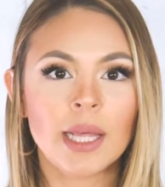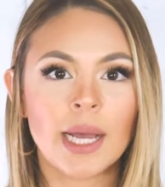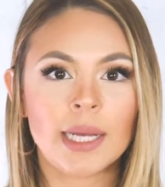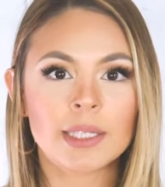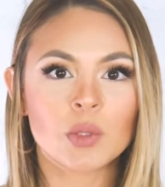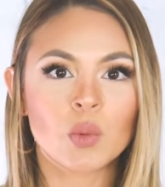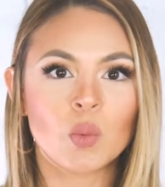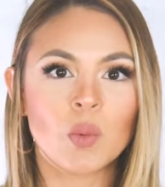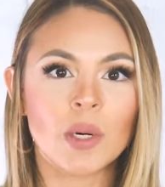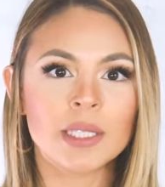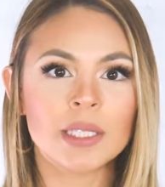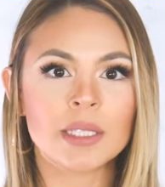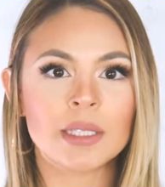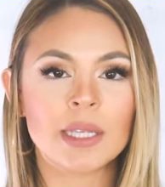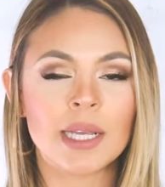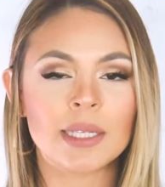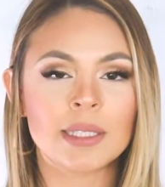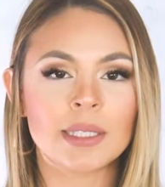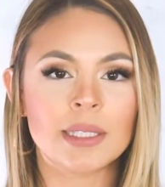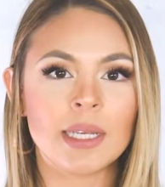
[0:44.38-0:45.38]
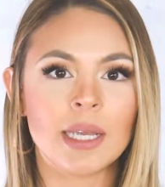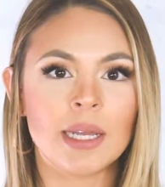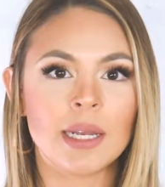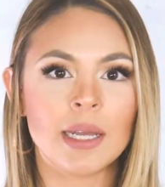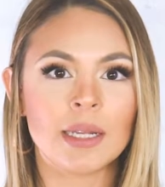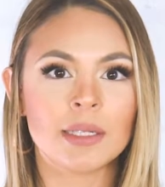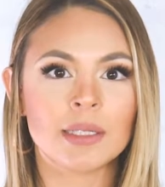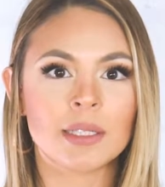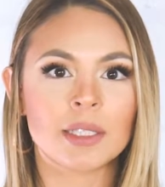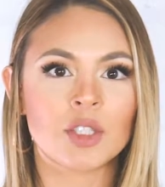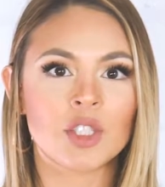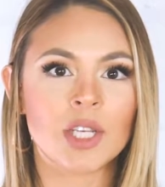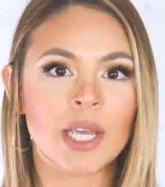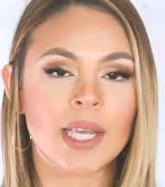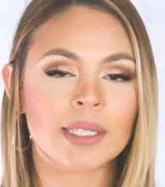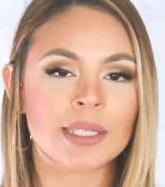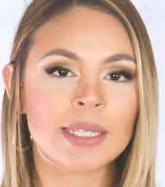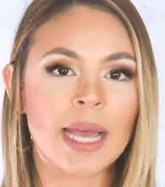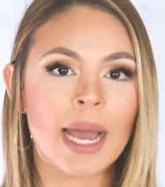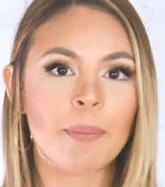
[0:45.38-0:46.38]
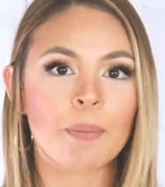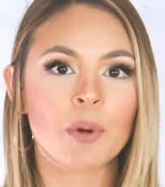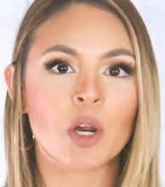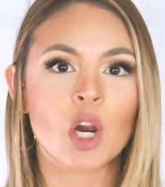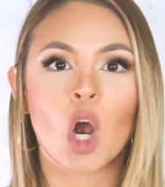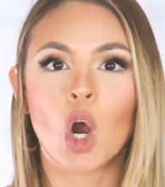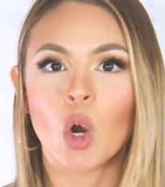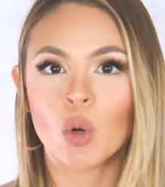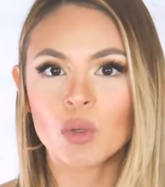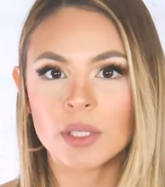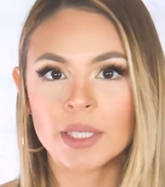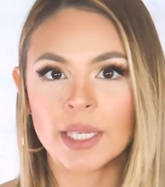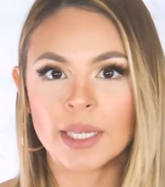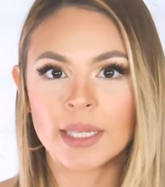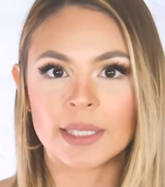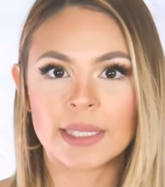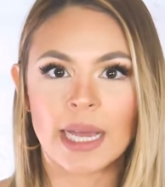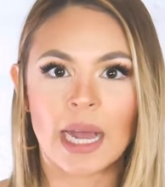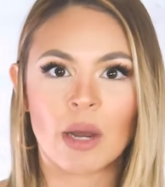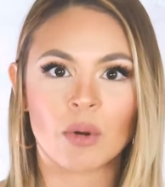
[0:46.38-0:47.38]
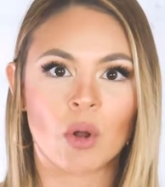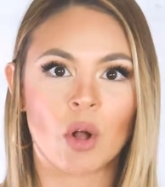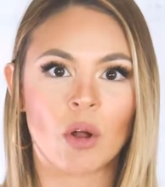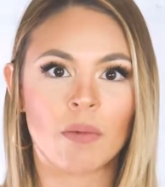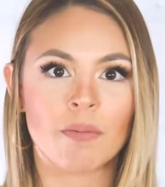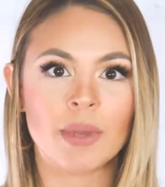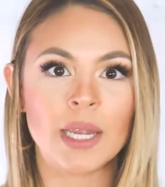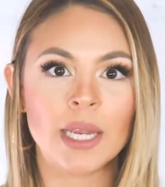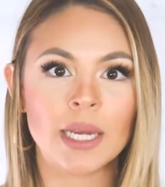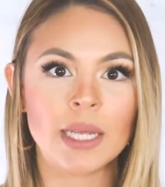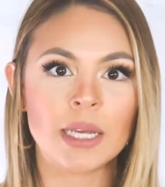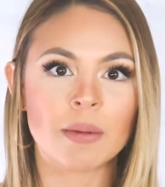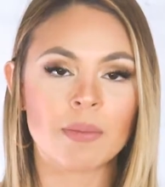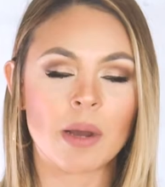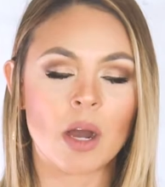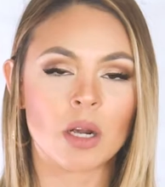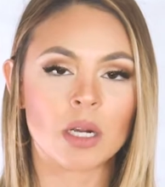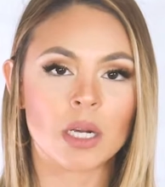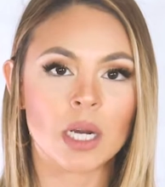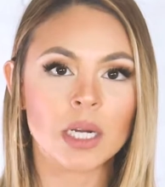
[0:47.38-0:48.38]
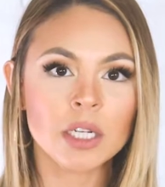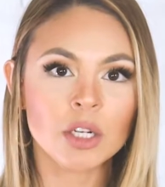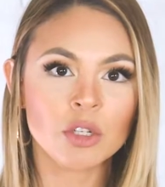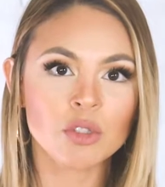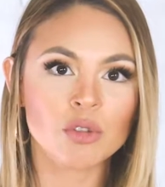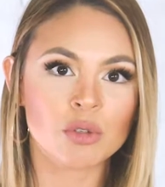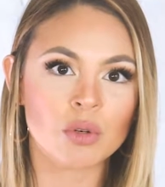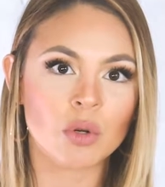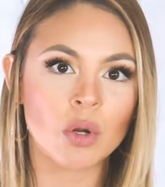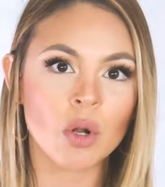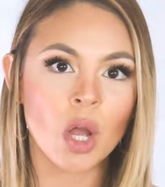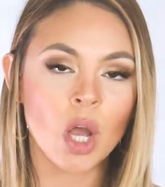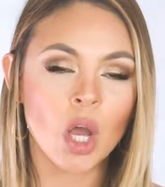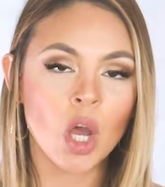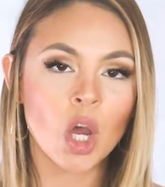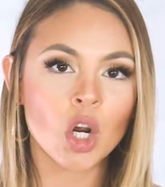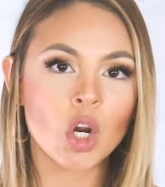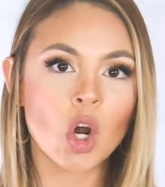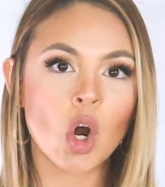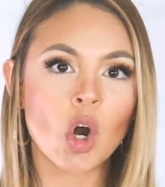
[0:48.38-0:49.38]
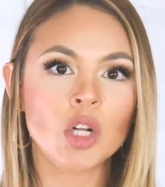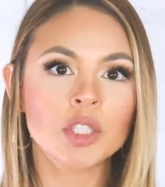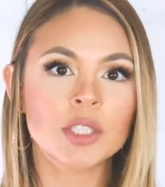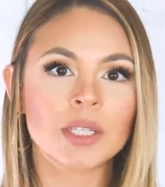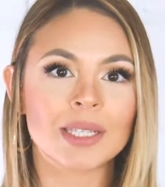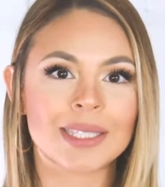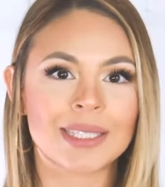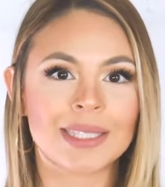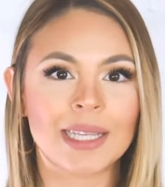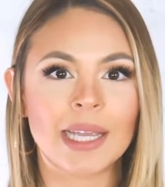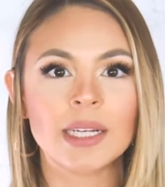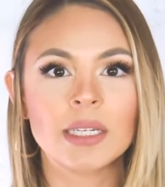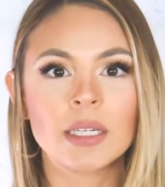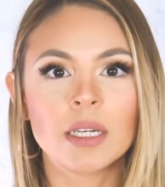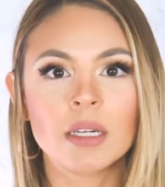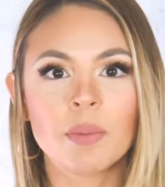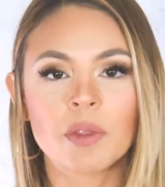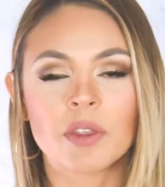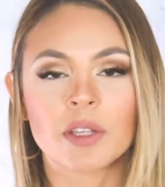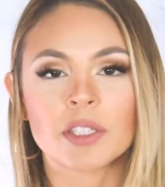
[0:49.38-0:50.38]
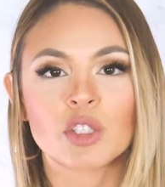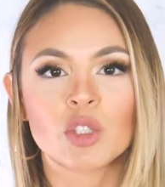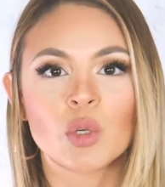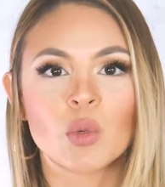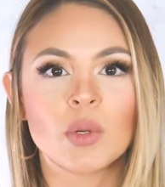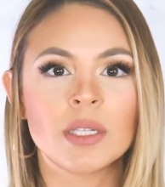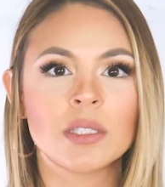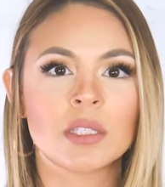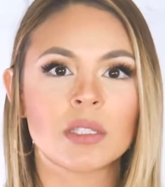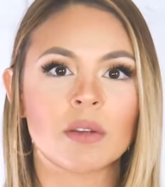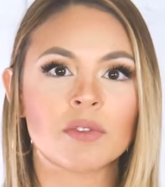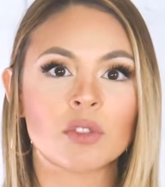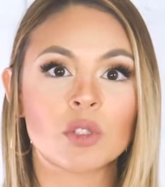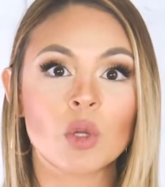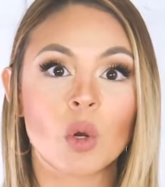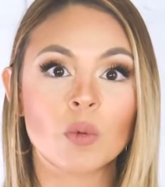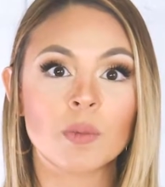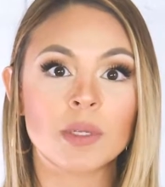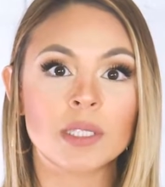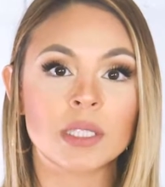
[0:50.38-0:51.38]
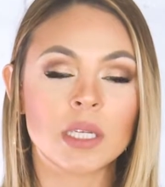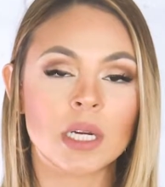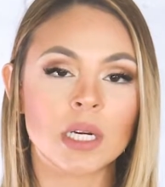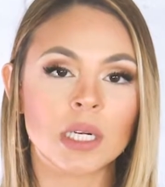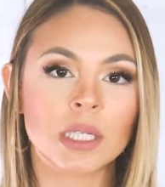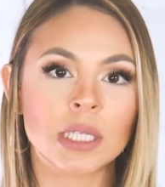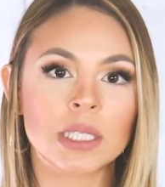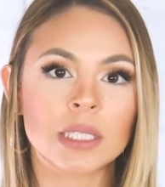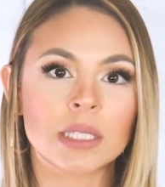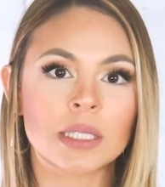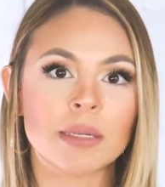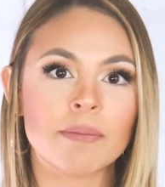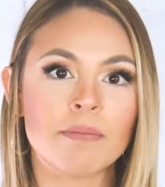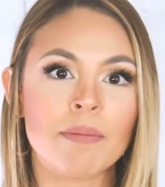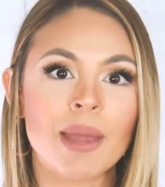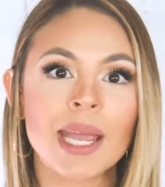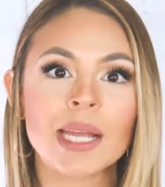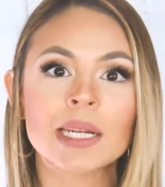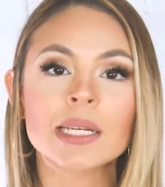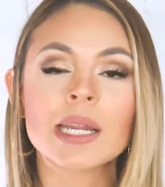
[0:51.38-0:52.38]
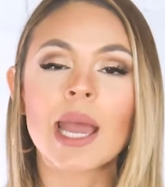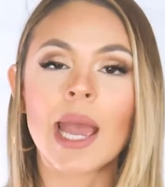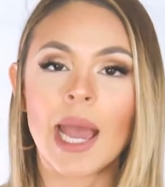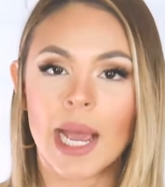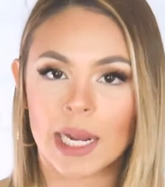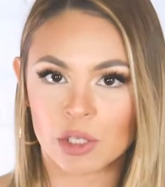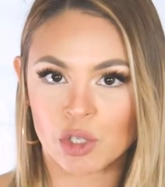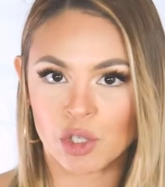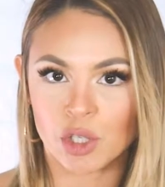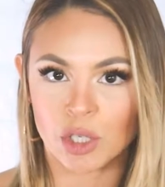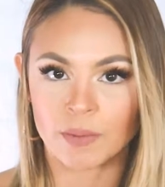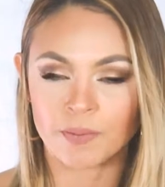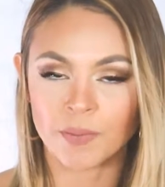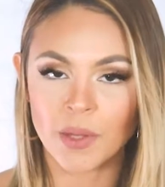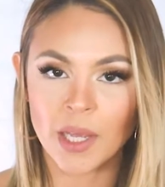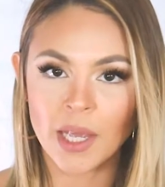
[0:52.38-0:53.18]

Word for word: Last Wednesday, CNN's Jake Tapper hosted a town hall meeting about gun control called Stand Up, the Students of Stoneman Douglas Demand Action.